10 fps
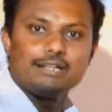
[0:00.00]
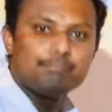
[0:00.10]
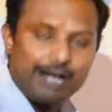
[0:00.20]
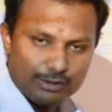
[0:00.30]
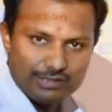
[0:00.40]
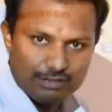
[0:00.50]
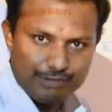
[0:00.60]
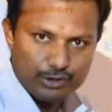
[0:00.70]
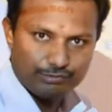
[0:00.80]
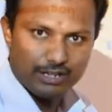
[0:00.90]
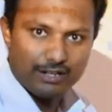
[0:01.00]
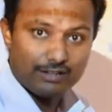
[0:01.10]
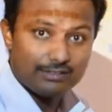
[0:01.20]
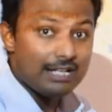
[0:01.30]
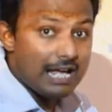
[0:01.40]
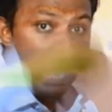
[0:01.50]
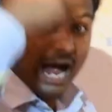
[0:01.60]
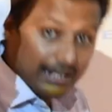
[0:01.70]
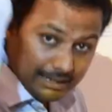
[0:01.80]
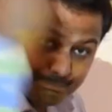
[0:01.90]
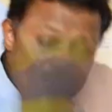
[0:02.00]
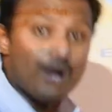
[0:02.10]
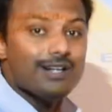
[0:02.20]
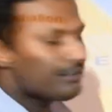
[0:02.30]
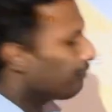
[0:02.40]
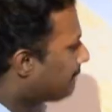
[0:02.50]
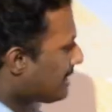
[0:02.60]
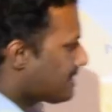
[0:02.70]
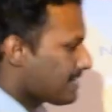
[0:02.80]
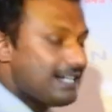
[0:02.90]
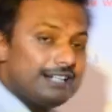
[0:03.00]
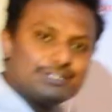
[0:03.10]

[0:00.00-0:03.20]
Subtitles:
back to the surface of the Earth, and because of this,